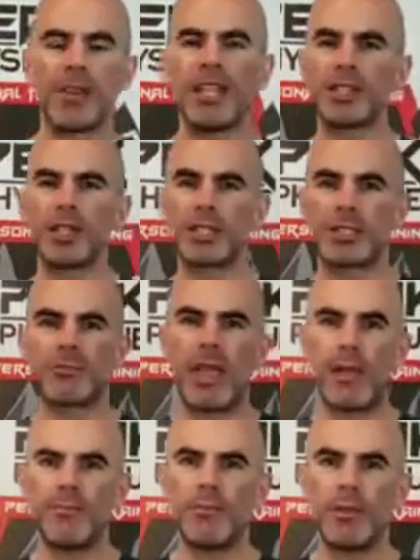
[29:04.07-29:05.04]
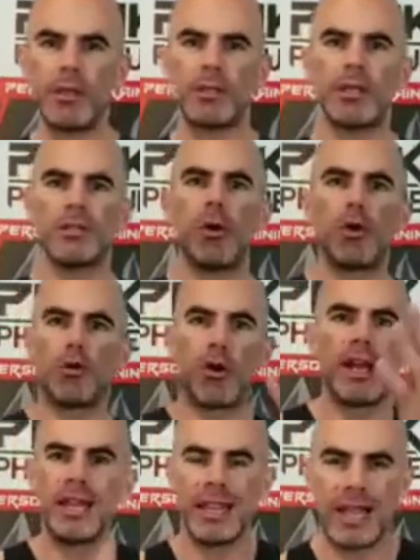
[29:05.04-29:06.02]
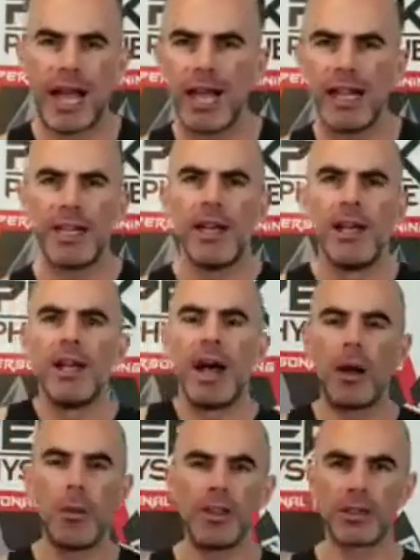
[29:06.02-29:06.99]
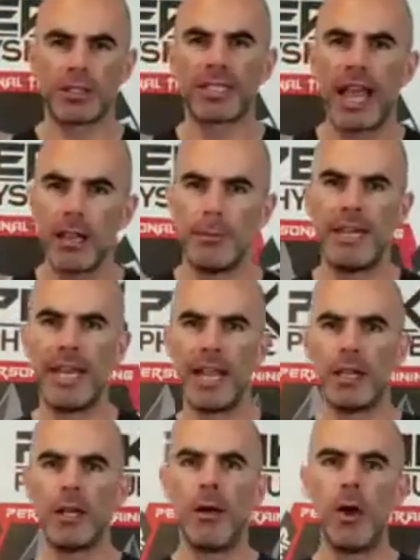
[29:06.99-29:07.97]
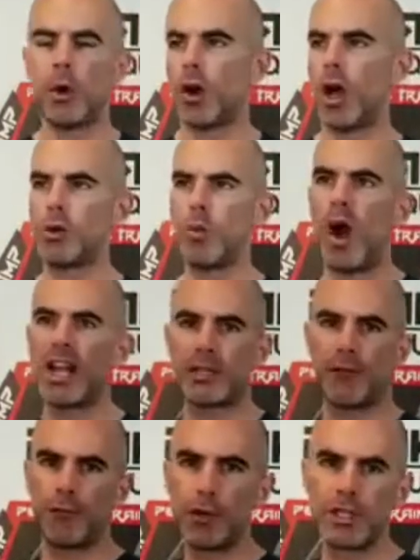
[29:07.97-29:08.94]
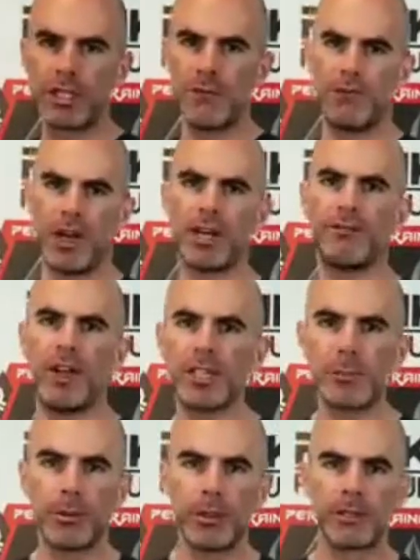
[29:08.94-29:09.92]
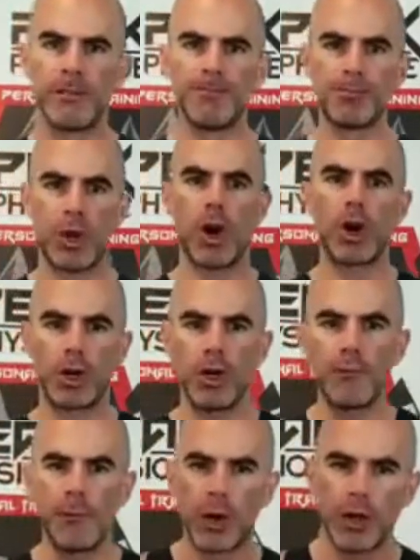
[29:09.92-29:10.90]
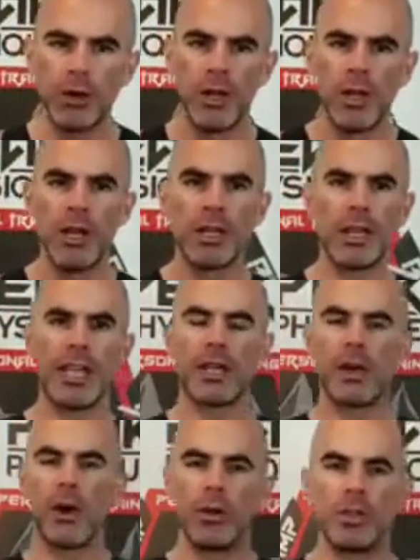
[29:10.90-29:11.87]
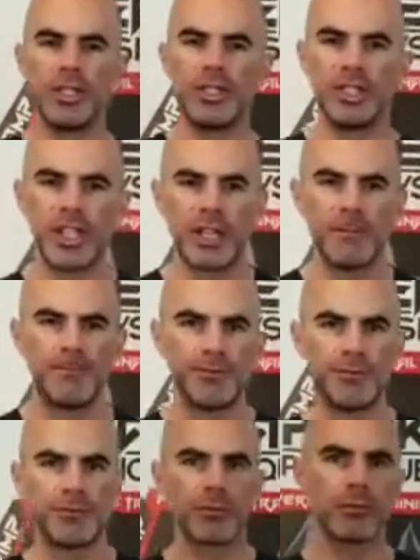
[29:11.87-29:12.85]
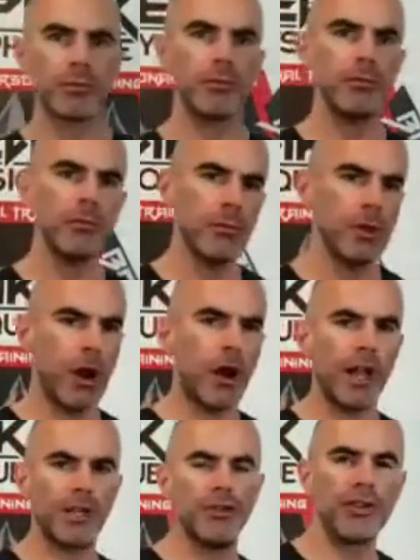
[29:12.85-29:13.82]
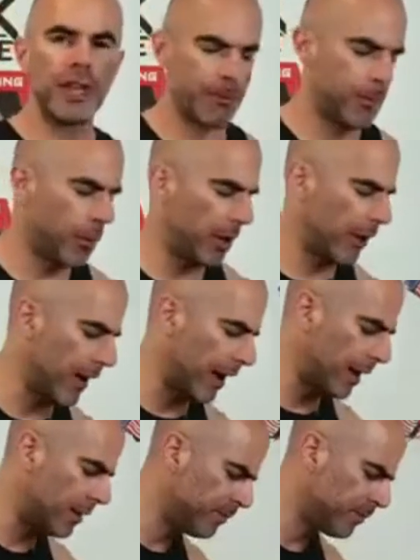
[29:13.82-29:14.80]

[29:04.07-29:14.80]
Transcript: It's just, there's no gray line on whether salmonella or unwashed fruits and fucking vegetables are good for you. Like, holy shit. All right, you get the point on that.